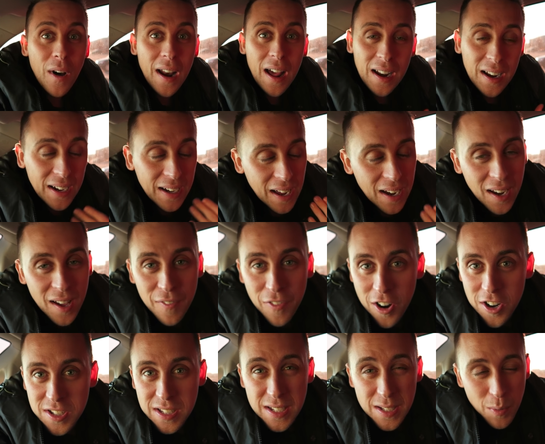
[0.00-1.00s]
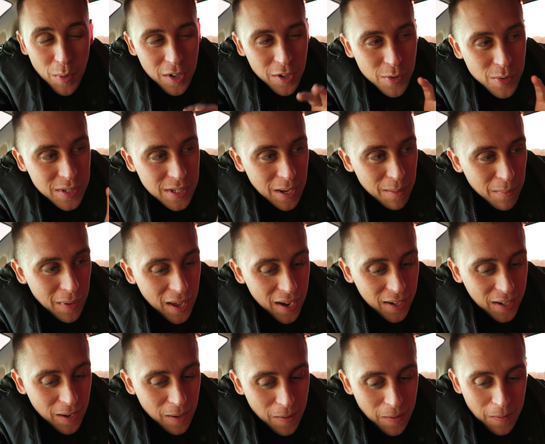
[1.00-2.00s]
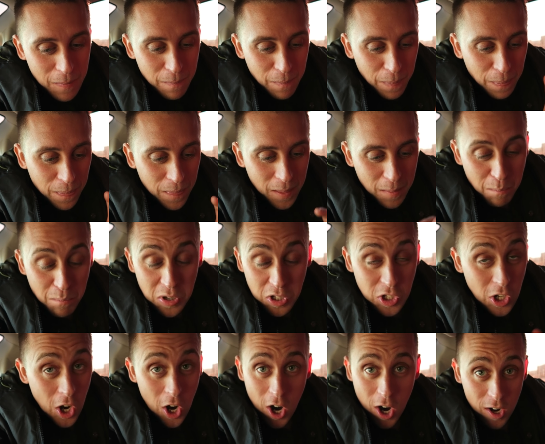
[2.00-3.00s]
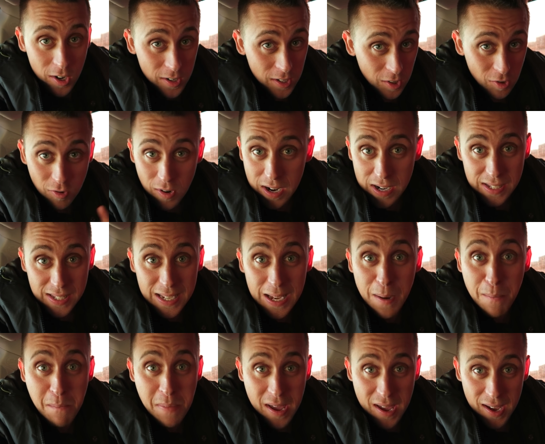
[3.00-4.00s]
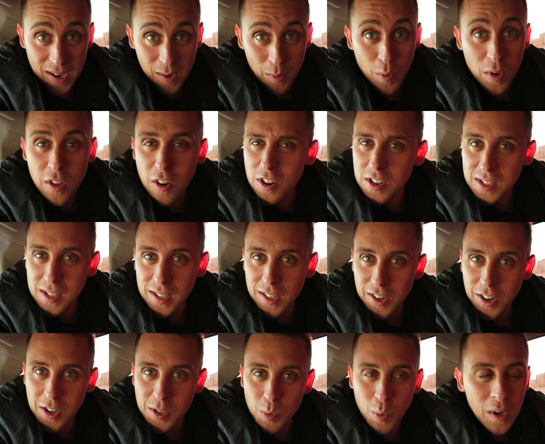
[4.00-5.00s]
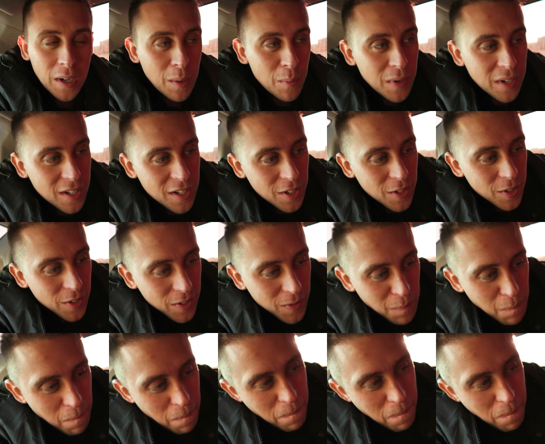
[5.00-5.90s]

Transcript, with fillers: want, I like, I love R Cs. I want to do something like bizarre and crazy and big with R C cars. What can we do?